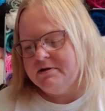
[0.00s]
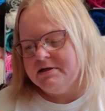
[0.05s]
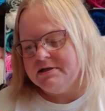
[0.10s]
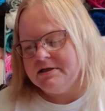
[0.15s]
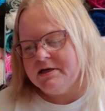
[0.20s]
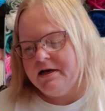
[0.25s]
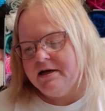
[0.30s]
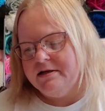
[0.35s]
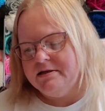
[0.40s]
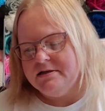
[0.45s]

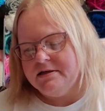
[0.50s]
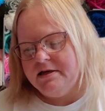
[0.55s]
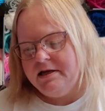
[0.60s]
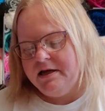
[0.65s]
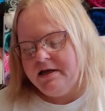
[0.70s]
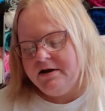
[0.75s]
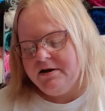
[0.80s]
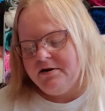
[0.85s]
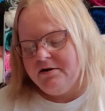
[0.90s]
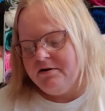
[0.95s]
designs in
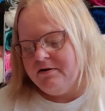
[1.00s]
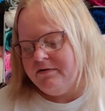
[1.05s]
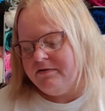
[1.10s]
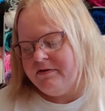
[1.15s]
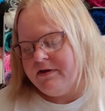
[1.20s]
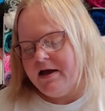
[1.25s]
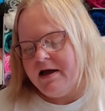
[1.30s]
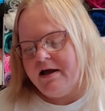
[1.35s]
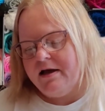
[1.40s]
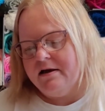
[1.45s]
here
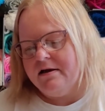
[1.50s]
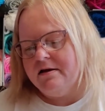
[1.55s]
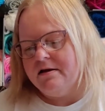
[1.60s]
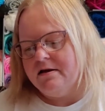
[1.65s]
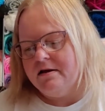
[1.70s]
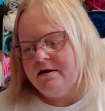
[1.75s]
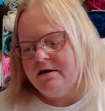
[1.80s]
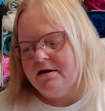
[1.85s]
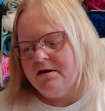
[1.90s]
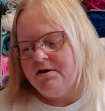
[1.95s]
that
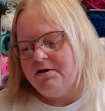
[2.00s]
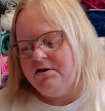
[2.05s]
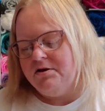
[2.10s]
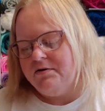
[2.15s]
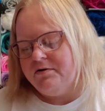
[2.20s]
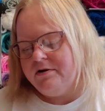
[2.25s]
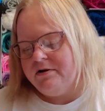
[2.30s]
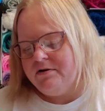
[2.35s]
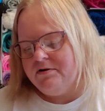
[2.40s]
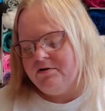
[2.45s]

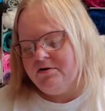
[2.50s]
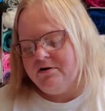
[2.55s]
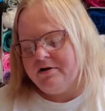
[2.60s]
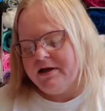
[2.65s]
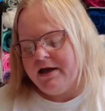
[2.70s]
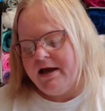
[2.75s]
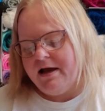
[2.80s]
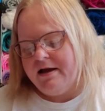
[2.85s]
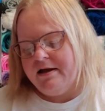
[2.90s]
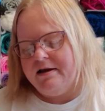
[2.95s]
you can look
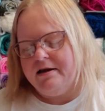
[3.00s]
at.